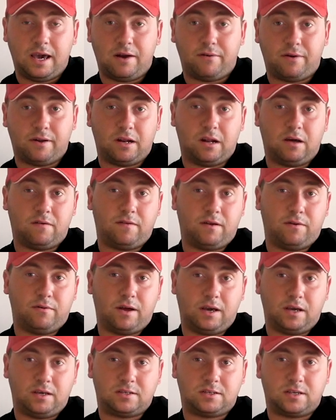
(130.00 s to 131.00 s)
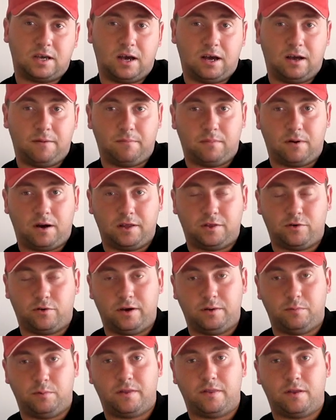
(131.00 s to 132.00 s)
Yeah, ran a lovely race. I
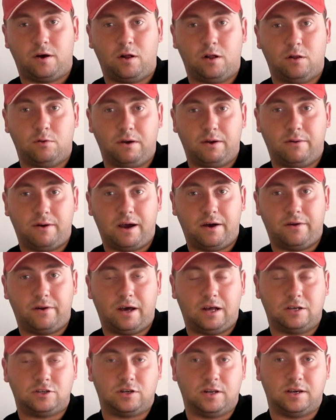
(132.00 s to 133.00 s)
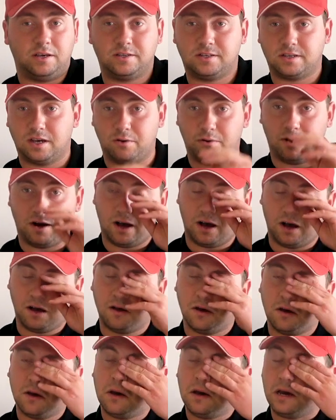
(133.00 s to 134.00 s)
thought he'd win the whole way round actually.
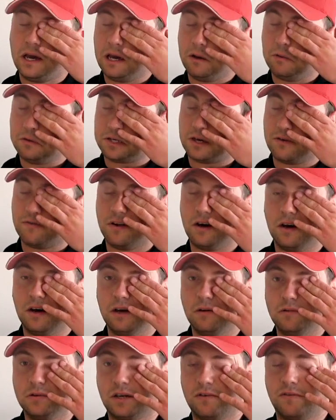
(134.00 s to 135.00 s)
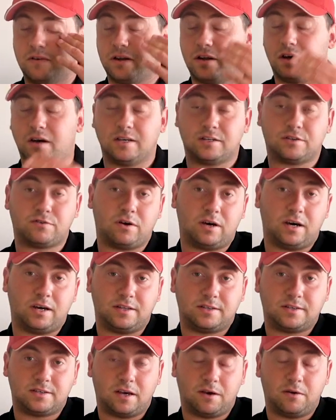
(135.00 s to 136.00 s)
So he was given a nice
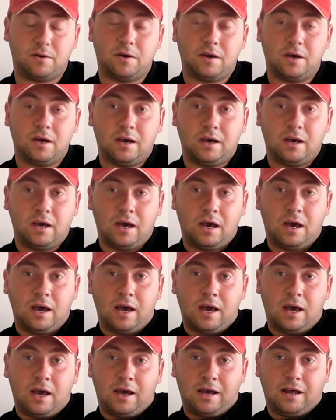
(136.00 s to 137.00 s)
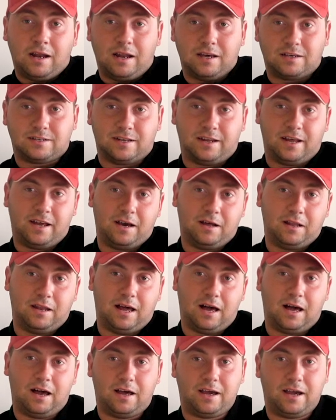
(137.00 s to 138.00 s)
ride. So listen,
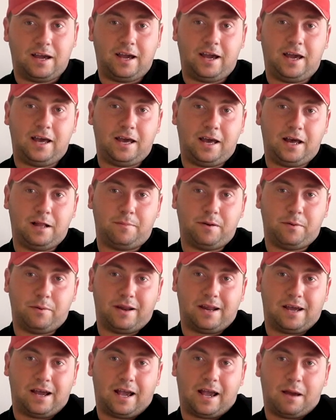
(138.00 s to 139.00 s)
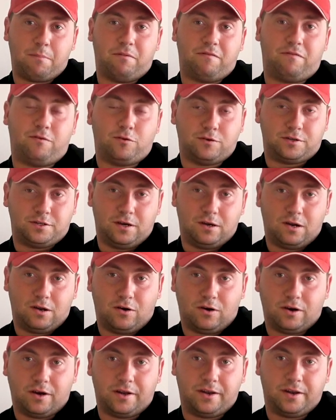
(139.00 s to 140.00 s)
he'll be winning again before too
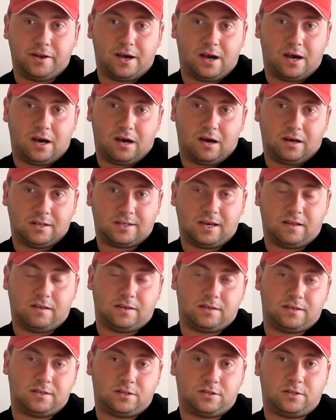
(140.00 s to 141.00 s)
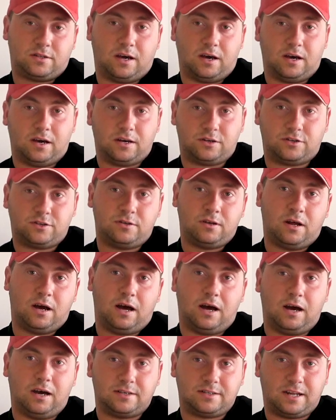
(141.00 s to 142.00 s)
long. And
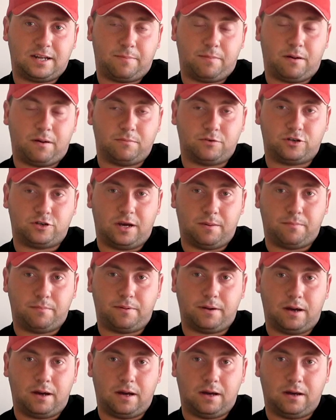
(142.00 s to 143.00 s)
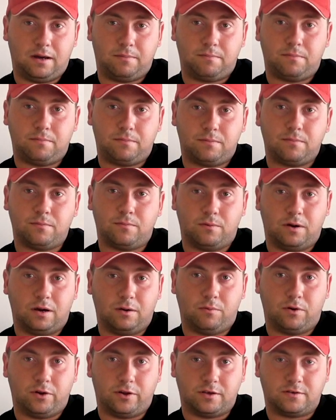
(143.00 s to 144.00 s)
step up and trip
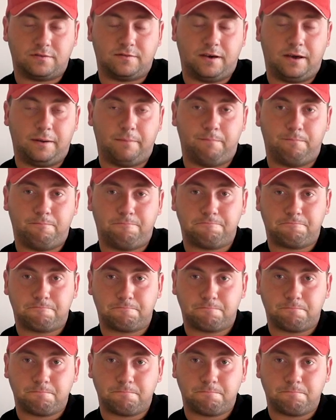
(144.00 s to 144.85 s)
work wonders for him.